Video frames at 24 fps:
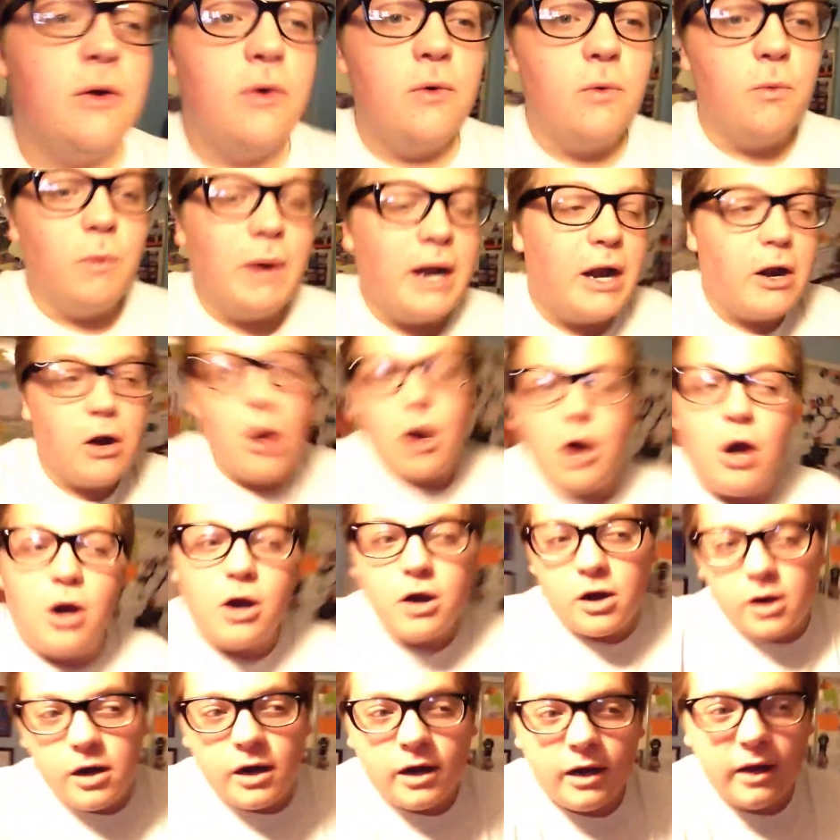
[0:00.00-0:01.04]
where
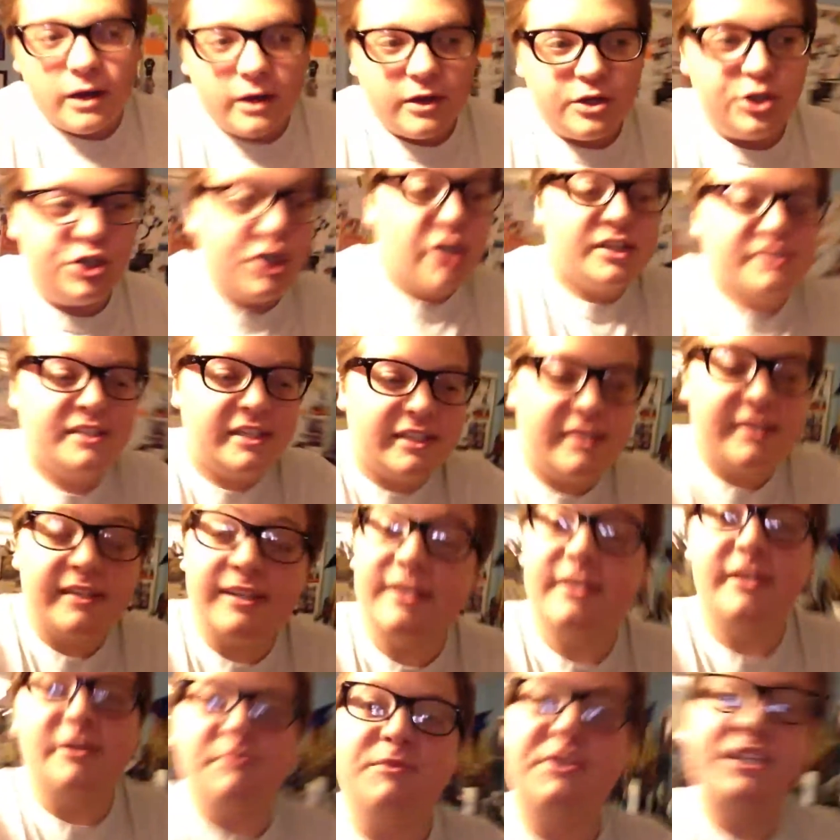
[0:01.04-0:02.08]
our justice system